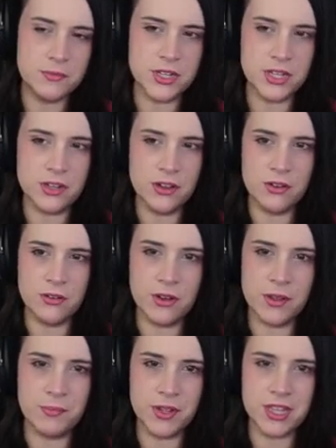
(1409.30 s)
But you know,
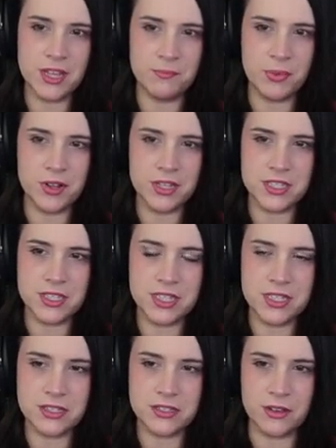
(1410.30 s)
I bet that ball and
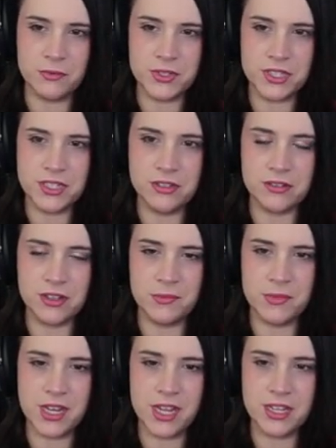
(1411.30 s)
seesaw will still
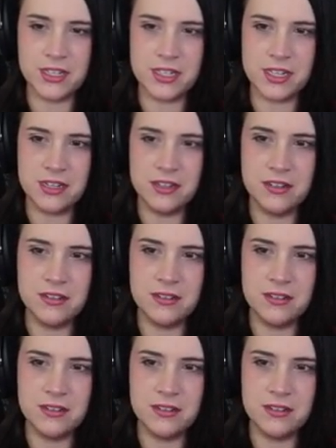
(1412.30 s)
come in handy.